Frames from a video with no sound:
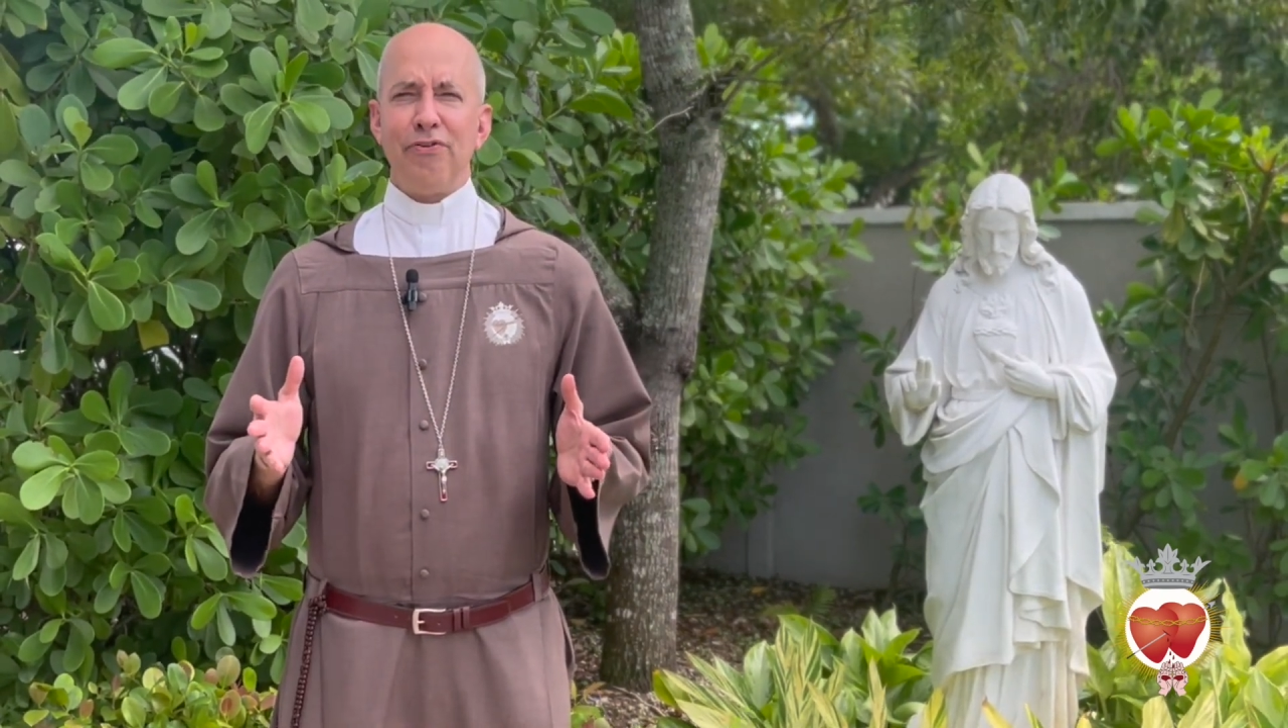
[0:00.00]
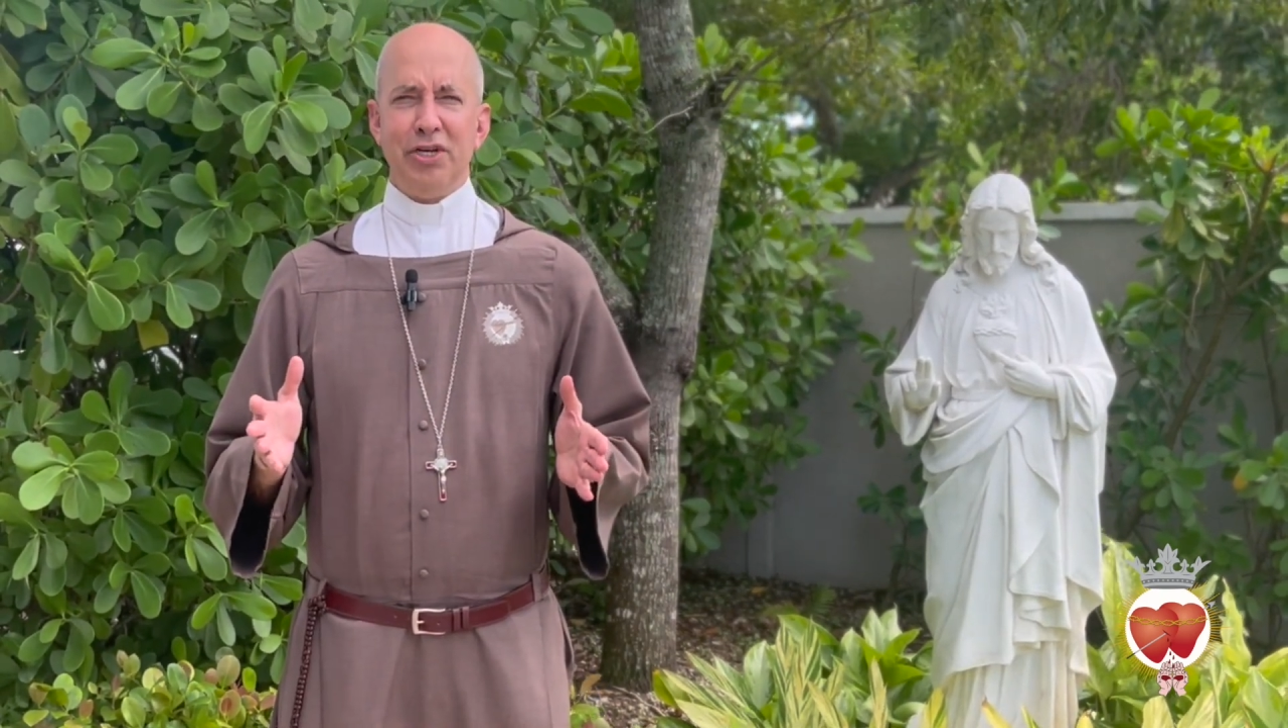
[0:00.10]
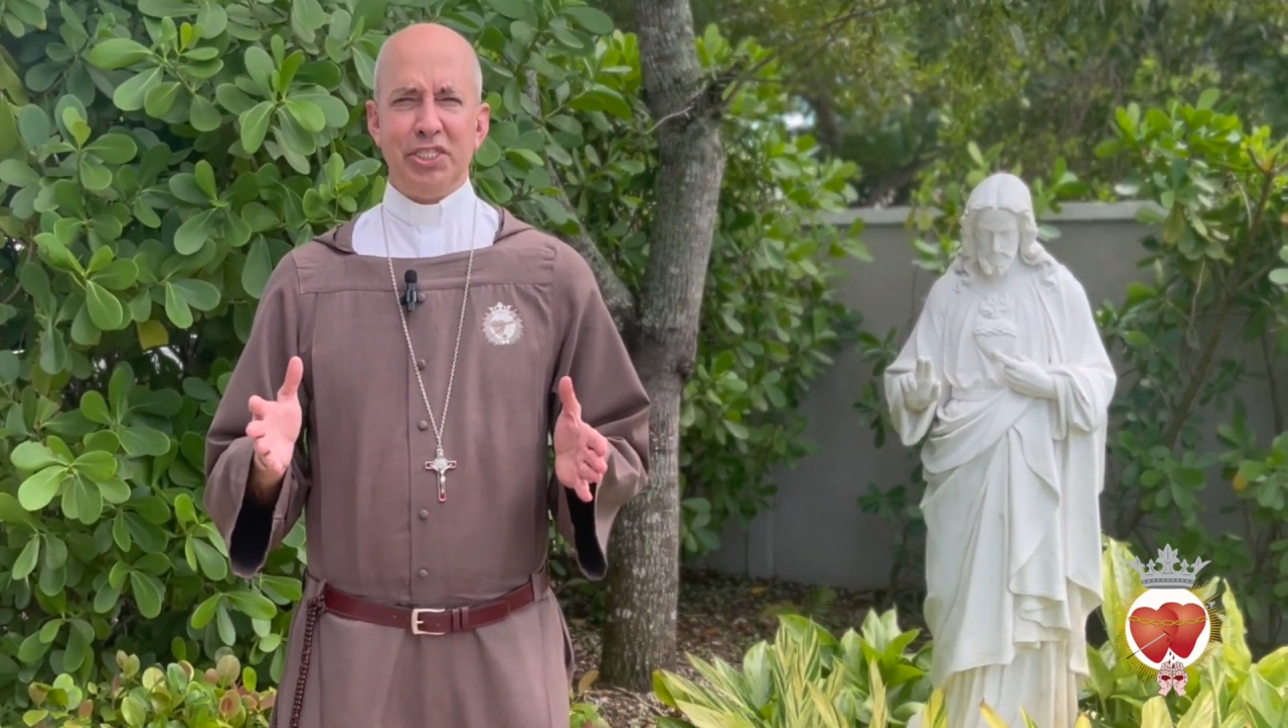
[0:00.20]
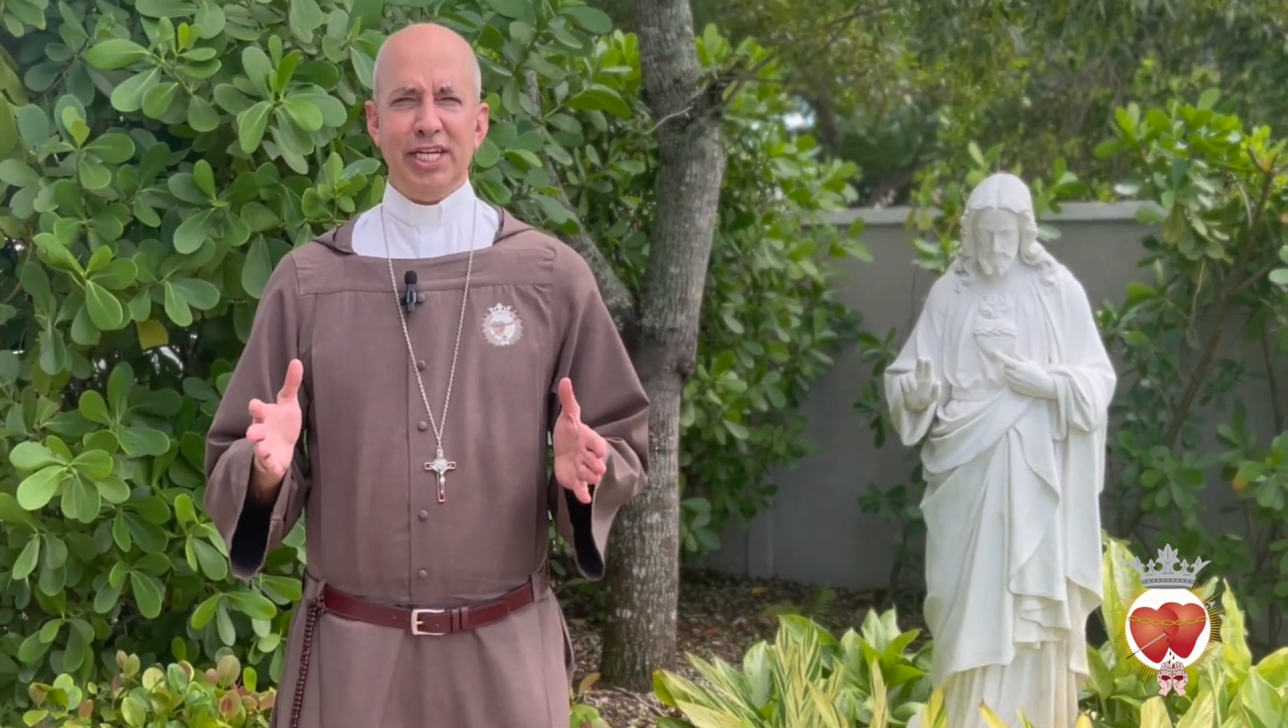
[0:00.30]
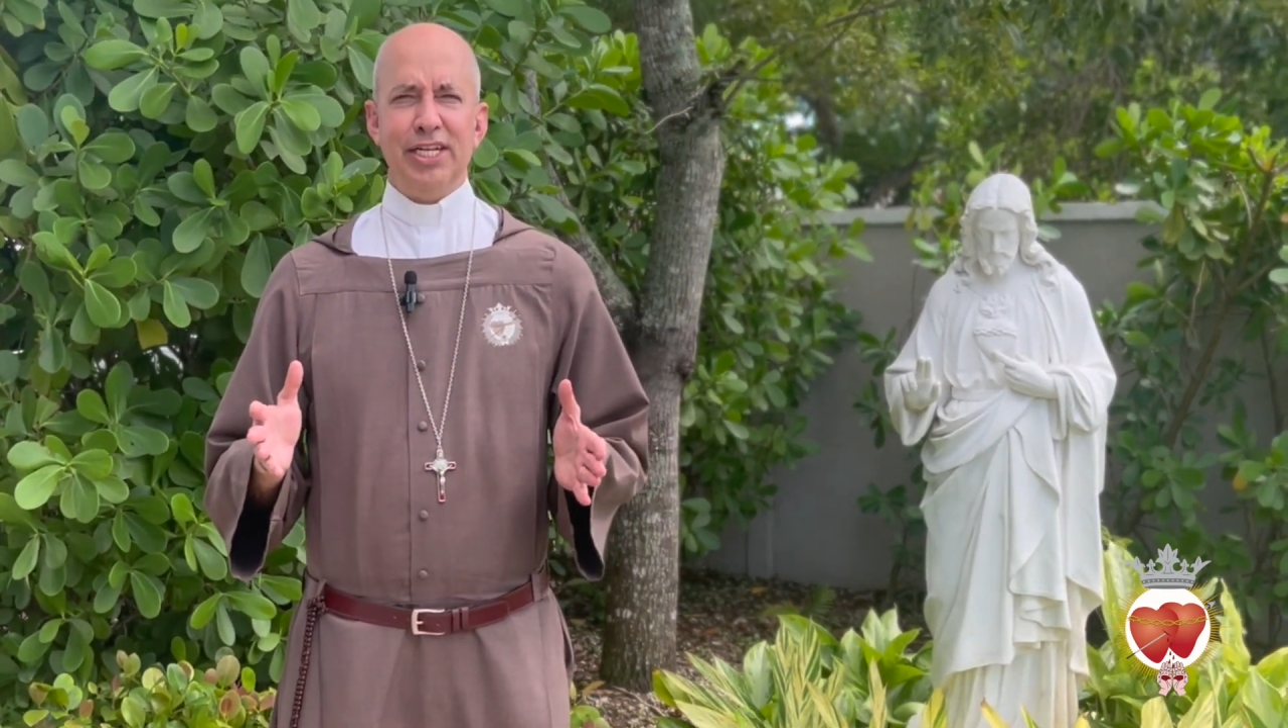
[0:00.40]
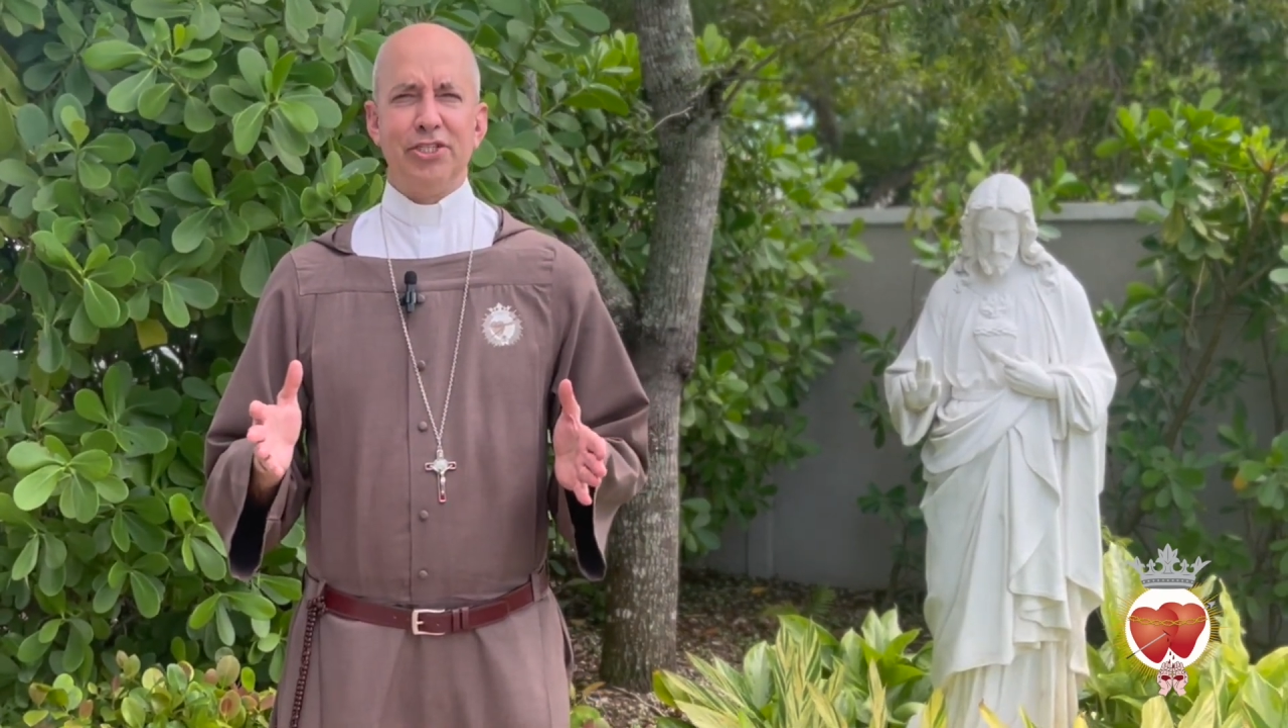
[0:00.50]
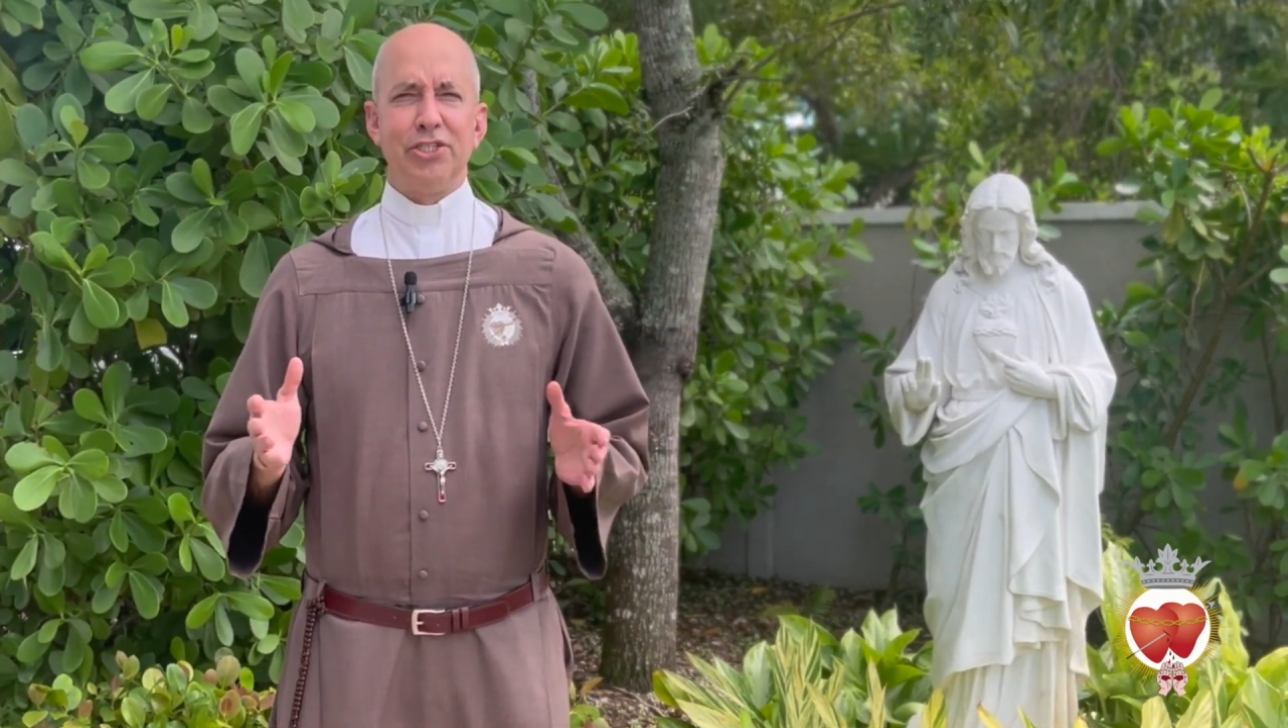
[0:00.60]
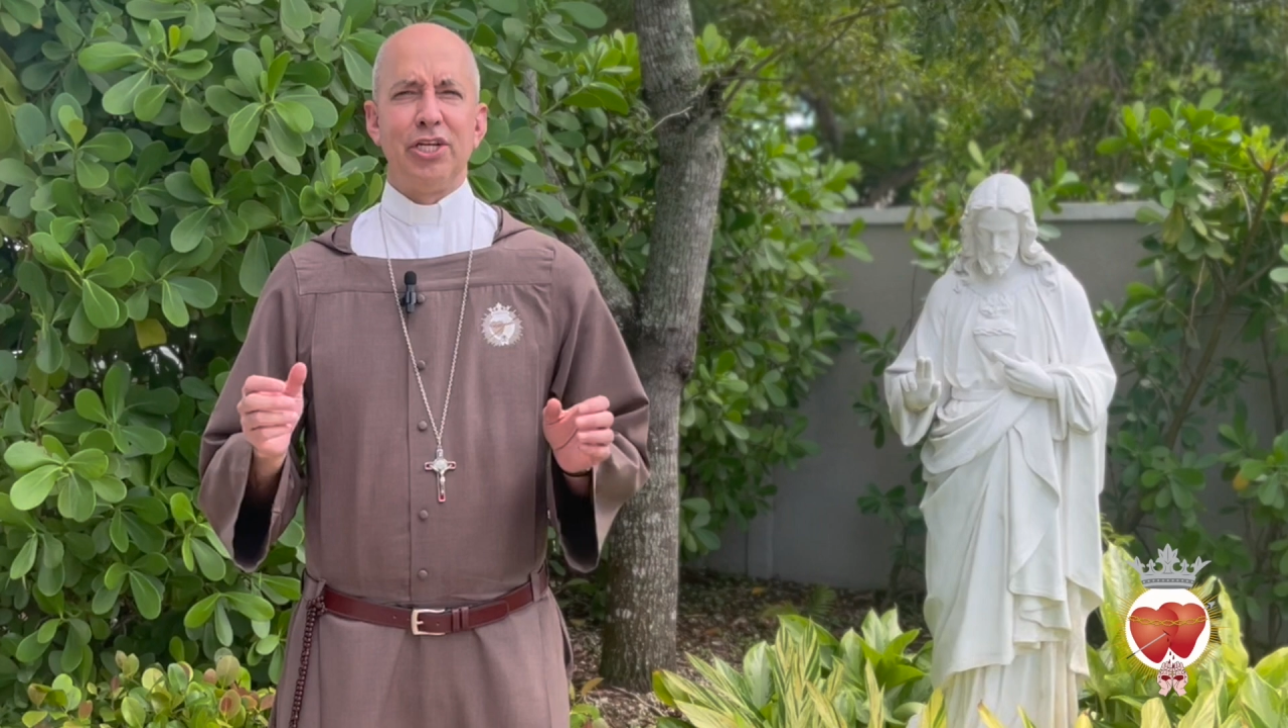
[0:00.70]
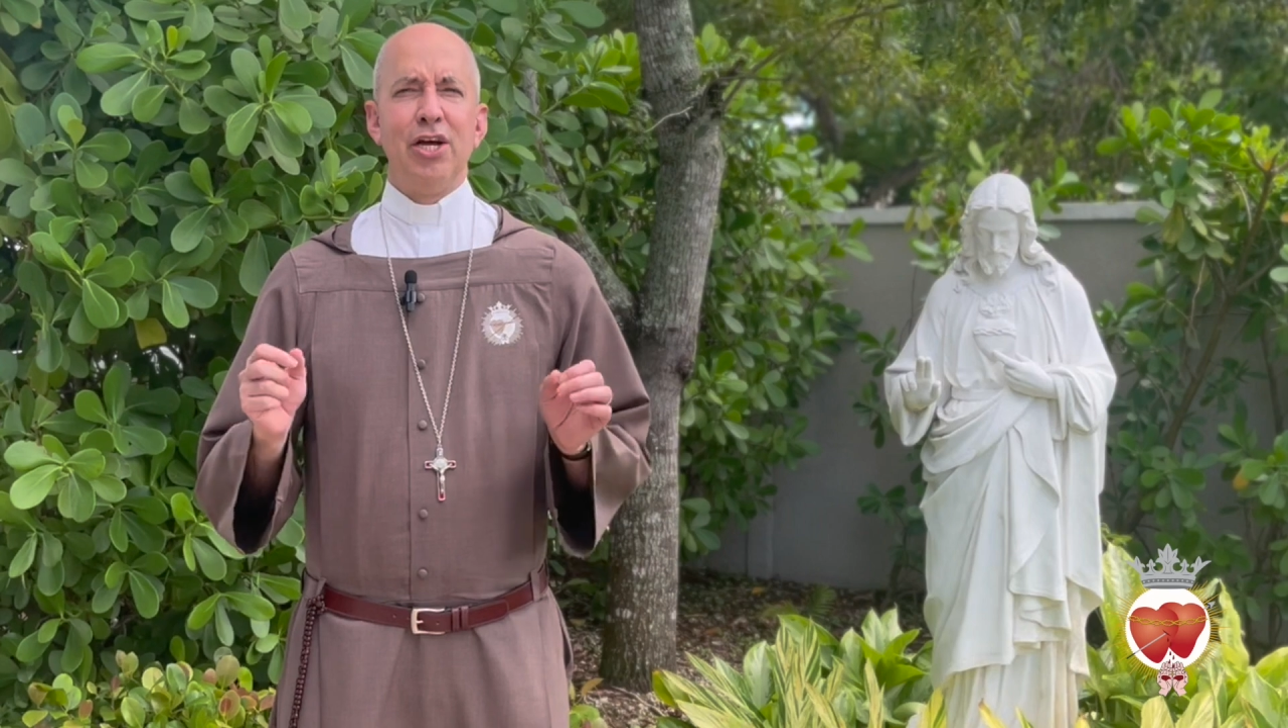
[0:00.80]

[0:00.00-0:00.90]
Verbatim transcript: of our sins,